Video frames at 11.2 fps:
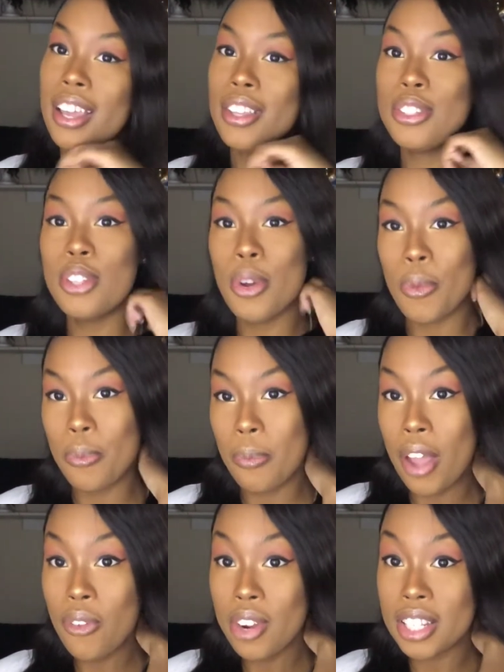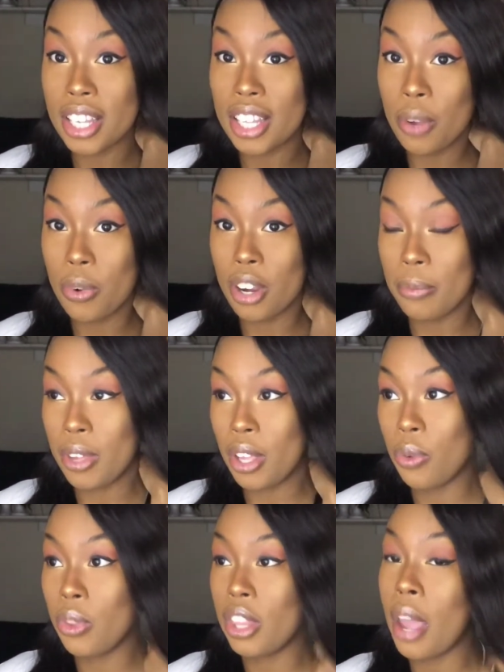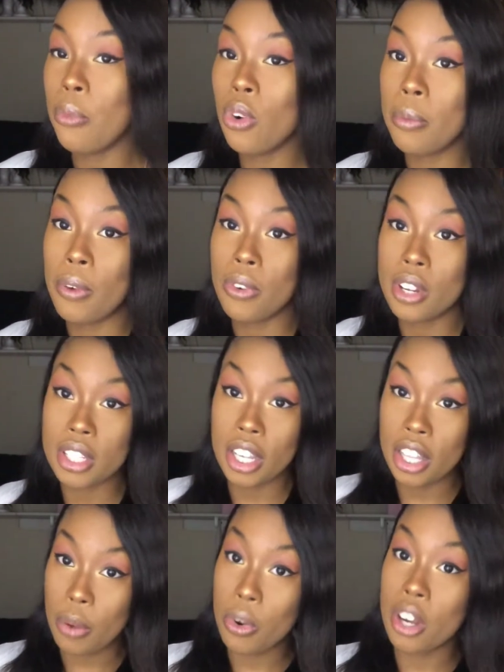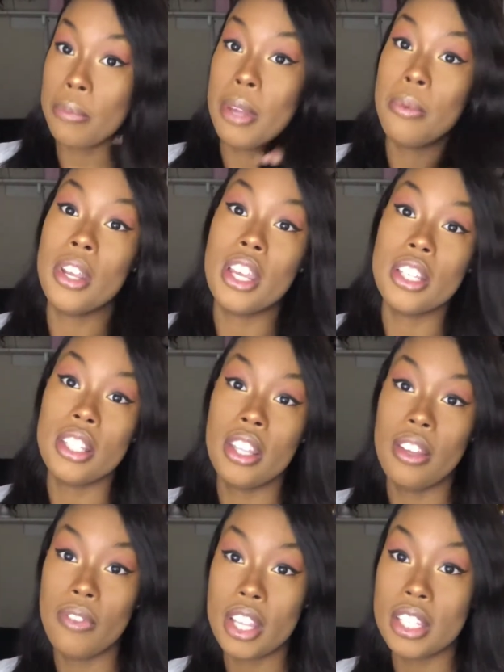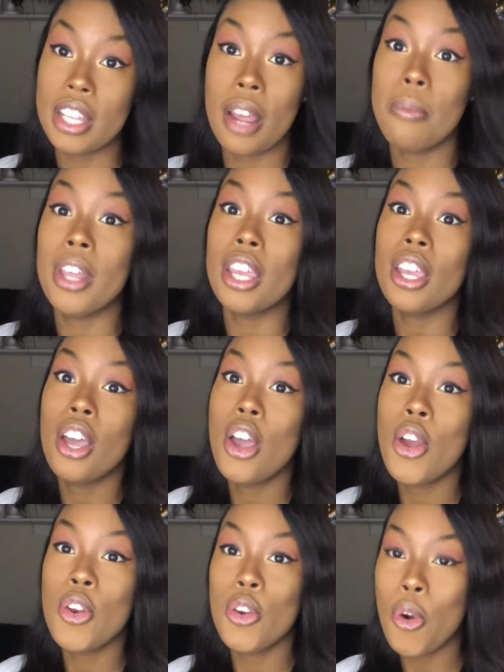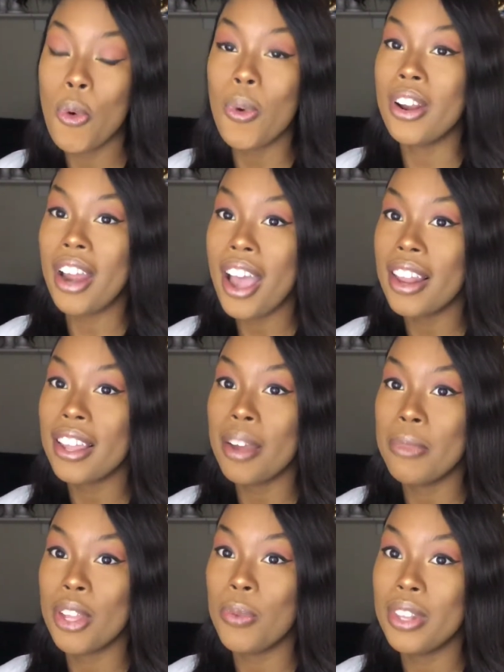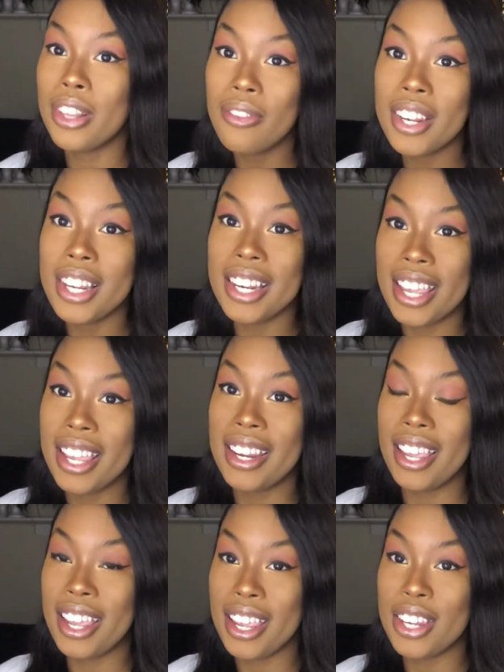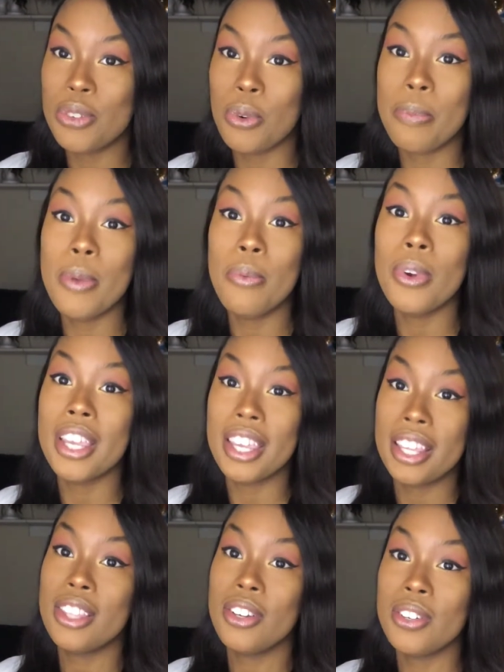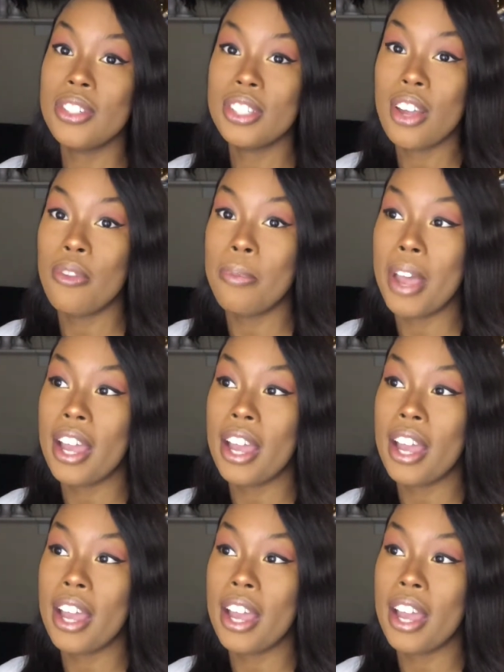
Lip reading: So my friend is thinking that we're gonna be that morning. My friend is thinking that we're gonna be able to get into the events, and I'm like, no, we're not. Like, I'm like, we live in a day and age where people can get their stuff back.